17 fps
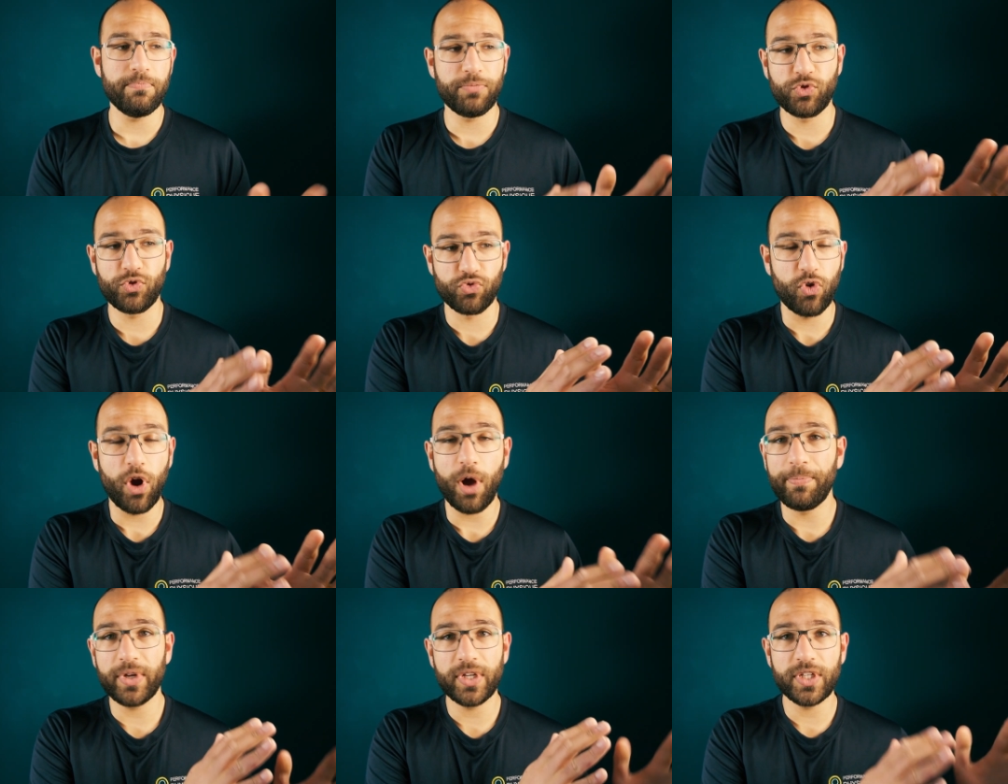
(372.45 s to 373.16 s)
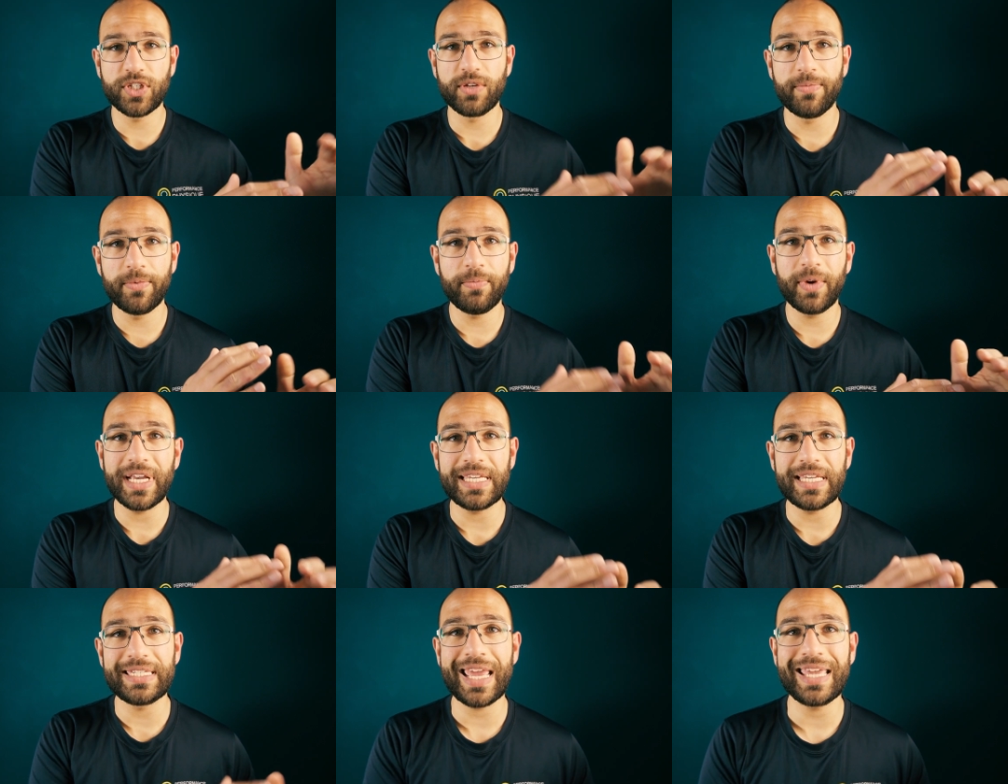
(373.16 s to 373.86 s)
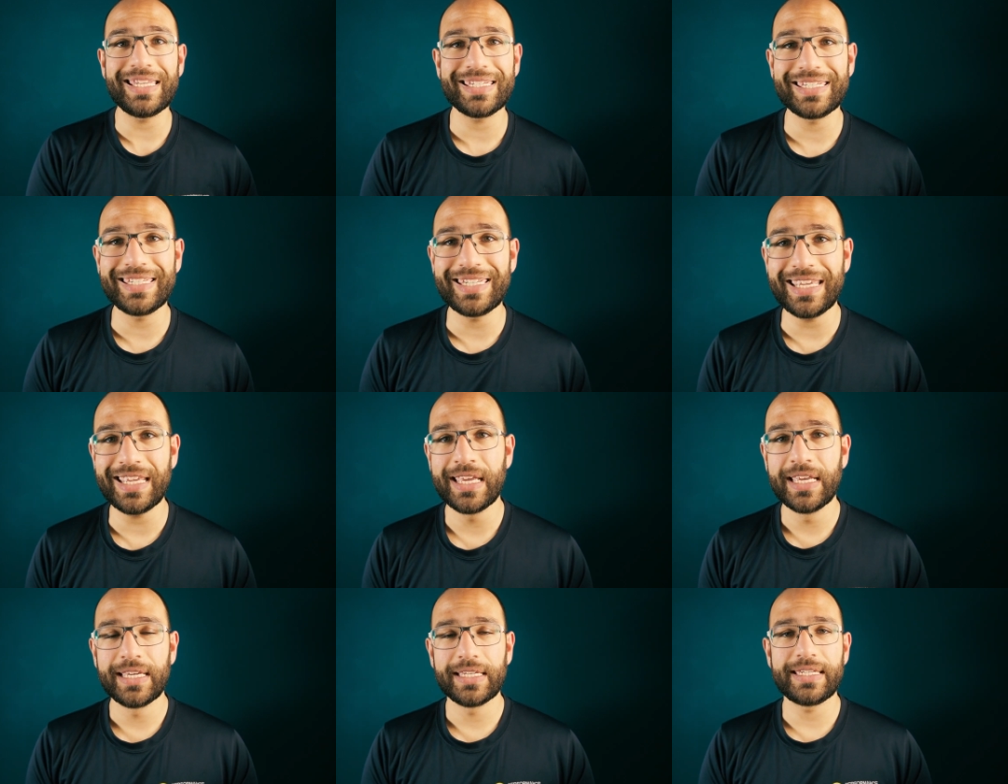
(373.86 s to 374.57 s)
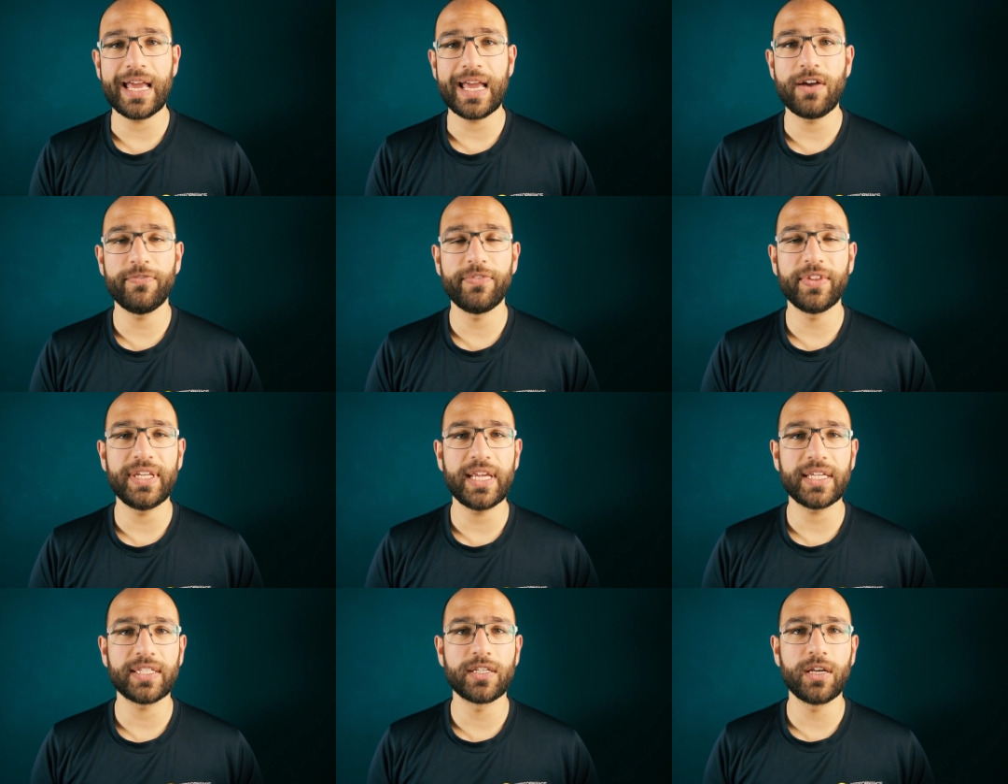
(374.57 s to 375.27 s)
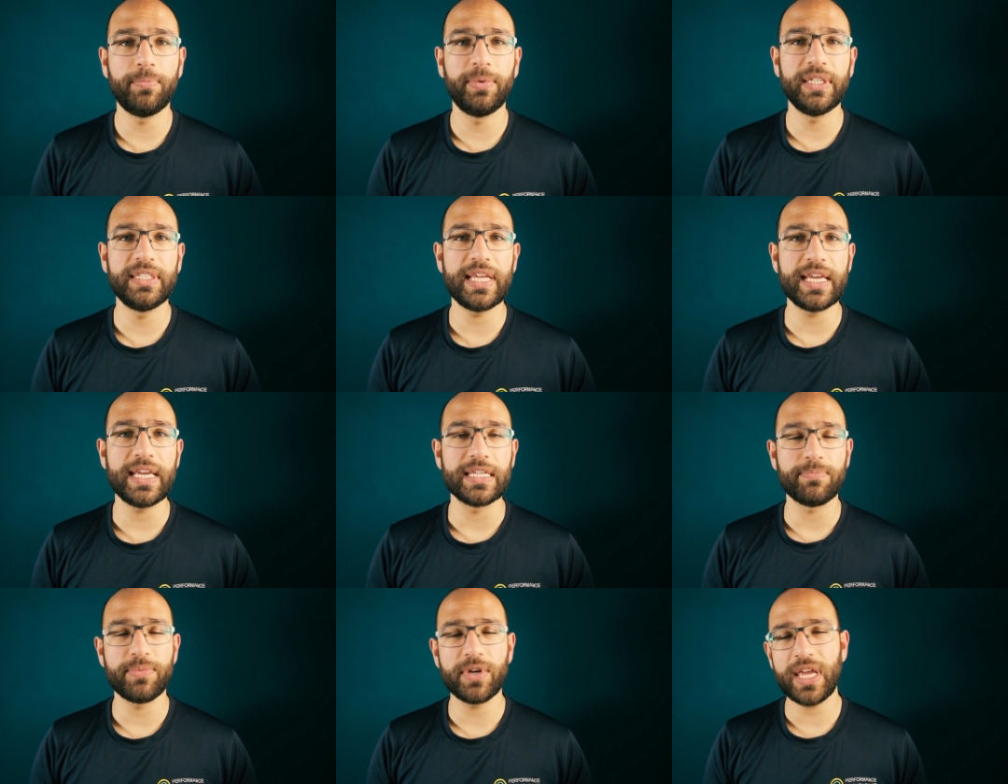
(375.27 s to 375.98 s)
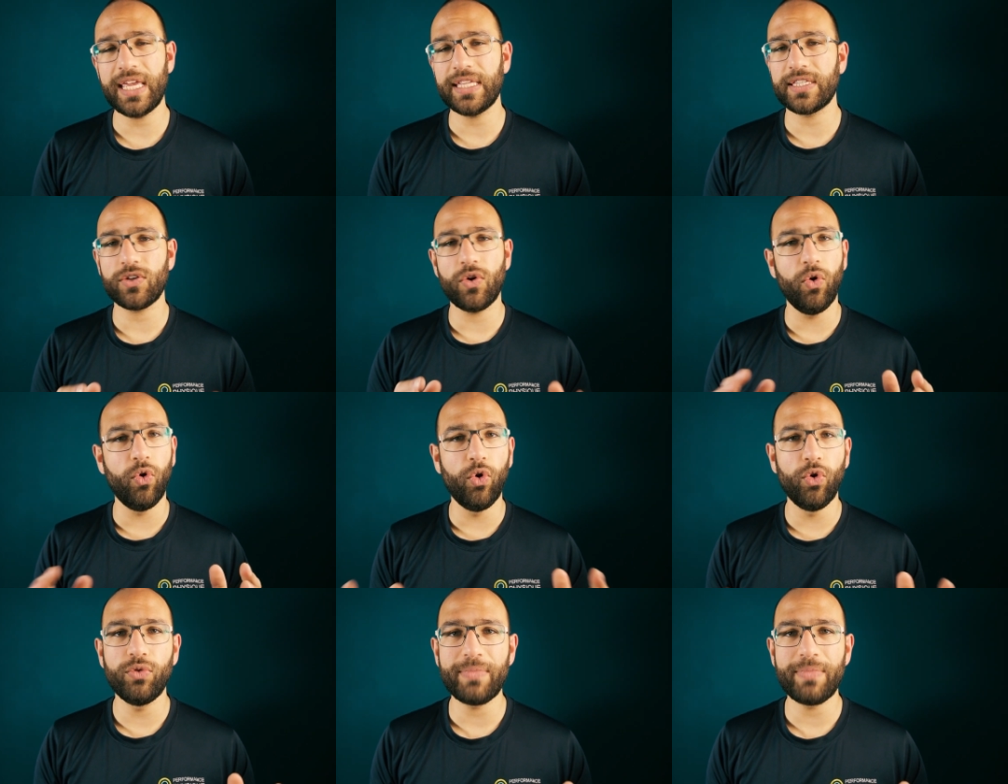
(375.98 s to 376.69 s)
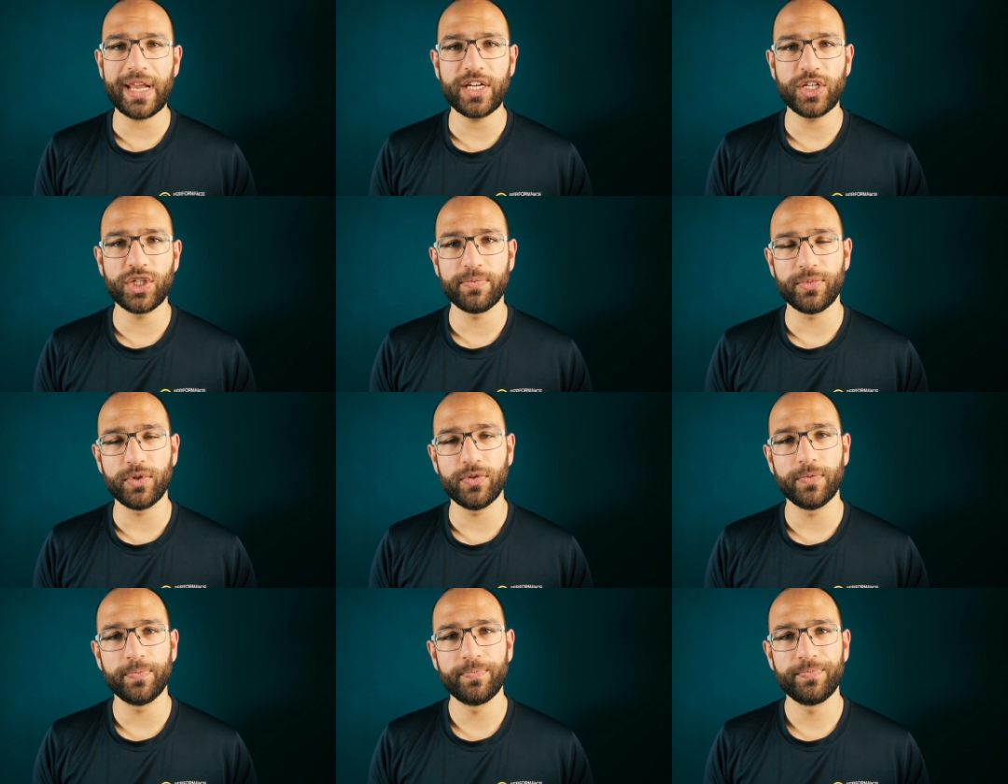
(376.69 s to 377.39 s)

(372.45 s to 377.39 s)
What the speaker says: drop some of my intensity down for the next couple of days, but it's all manageable.